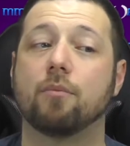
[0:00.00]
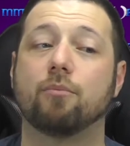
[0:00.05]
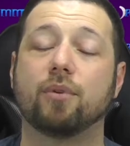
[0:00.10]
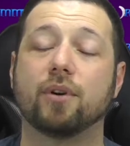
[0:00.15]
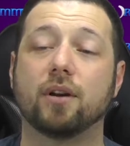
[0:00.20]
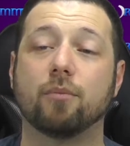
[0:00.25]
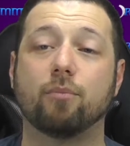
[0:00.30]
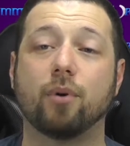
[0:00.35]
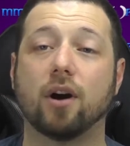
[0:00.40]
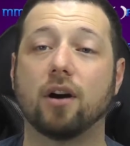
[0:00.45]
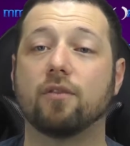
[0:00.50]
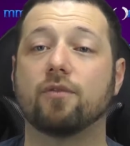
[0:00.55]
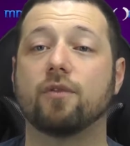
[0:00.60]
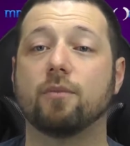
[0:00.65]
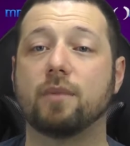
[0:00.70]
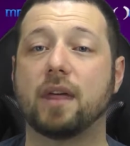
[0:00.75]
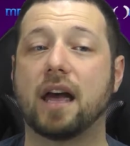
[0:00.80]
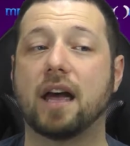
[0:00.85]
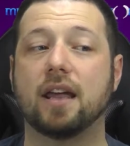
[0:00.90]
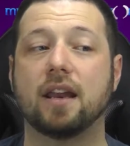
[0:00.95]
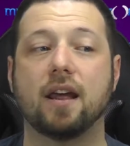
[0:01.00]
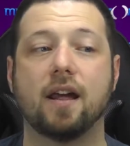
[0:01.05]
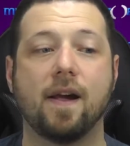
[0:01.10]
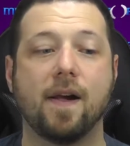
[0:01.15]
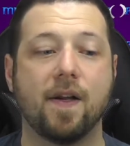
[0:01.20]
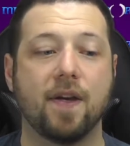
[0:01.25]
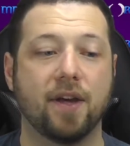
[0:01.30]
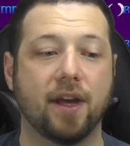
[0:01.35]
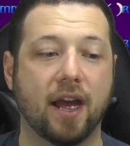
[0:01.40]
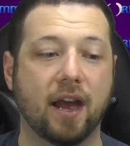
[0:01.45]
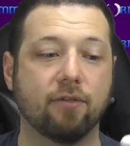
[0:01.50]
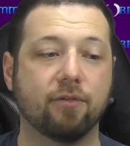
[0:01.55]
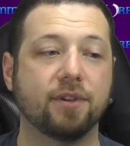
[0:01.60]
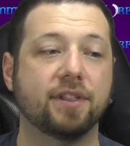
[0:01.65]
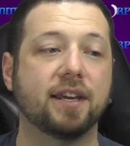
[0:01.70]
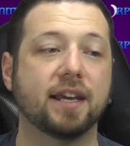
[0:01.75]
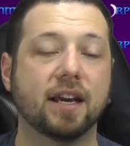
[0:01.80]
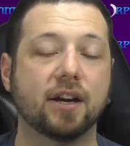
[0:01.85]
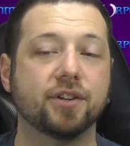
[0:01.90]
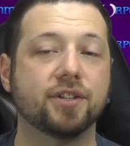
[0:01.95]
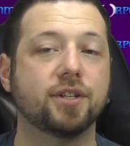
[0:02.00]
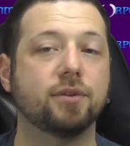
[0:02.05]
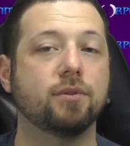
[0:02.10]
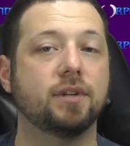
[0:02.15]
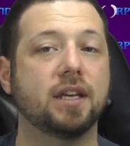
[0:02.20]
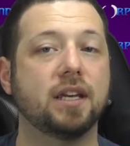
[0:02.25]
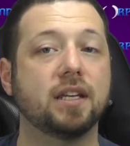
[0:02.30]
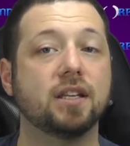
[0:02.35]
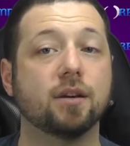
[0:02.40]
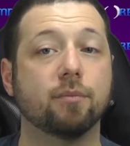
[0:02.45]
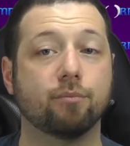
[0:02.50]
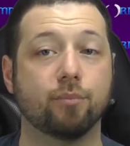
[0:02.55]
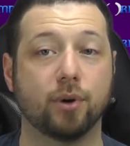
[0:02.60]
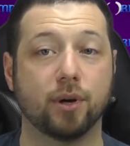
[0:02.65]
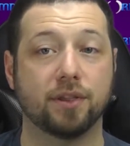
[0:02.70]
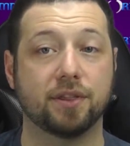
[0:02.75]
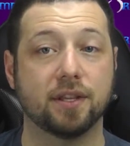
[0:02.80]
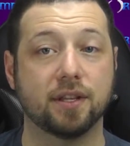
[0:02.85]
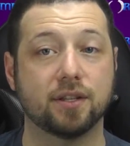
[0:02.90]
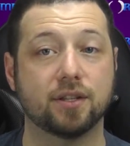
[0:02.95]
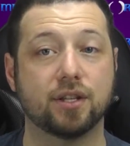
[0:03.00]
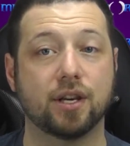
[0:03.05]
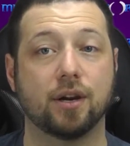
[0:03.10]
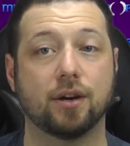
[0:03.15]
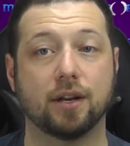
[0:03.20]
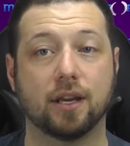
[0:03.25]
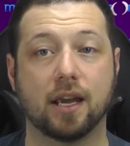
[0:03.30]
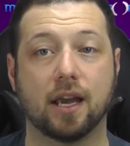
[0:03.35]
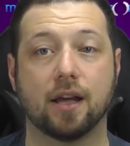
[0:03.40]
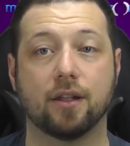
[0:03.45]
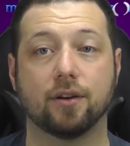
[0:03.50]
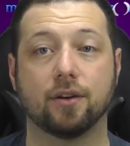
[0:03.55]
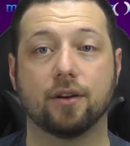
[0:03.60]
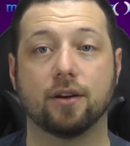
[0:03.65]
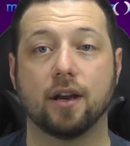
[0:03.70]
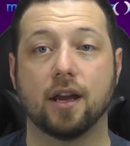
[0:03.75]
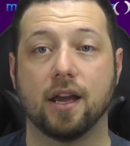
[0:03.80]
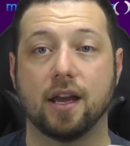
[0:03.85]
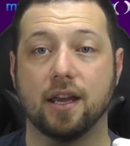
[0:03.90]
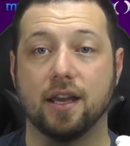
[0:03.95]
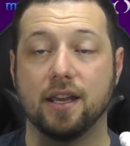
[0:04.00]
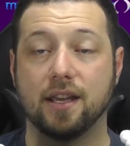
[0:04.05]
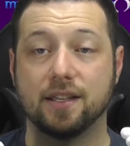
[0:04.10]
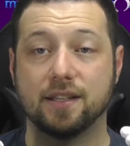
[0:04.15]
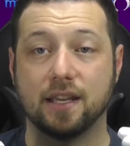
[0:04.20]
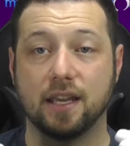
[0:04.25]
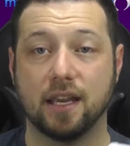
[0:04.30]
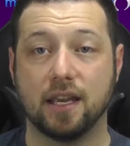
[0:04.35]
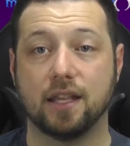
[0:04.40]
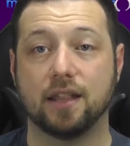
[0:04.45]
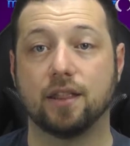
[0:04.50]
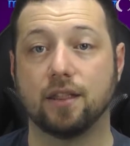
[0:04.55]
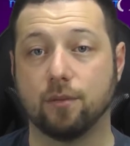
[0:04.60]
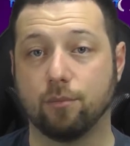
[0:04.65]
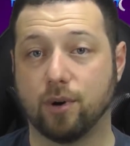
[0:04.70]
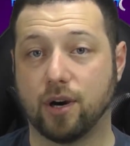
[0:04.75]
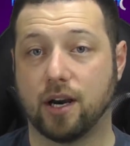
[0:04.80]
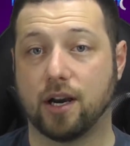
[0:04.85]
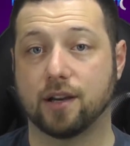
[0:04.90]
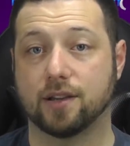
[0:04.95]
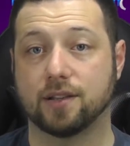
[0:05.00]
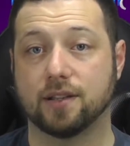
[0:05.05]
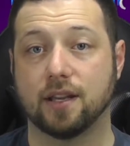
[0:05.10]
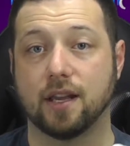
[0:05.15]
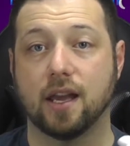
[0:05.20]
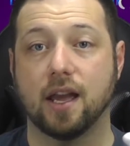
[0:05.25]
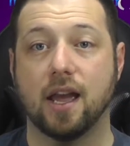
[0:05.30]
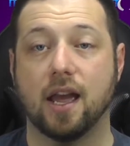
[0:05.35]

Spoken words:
But apart from that, everything else you need to put this chair together is in the box.